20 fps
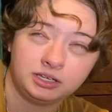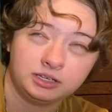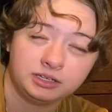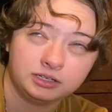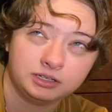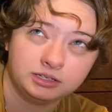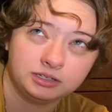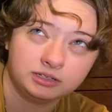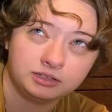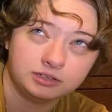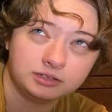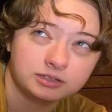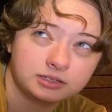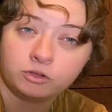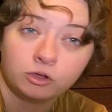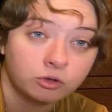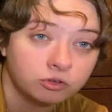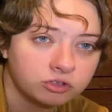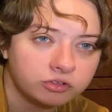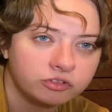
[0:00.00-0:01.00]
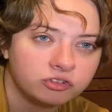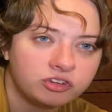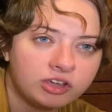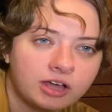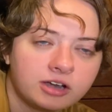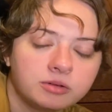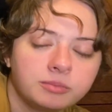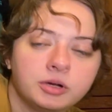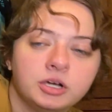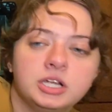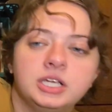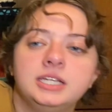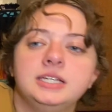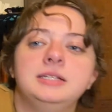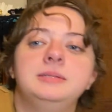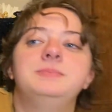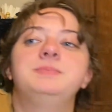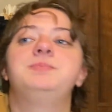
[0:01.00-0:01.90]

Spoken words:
and Ghost of the Shadow Market,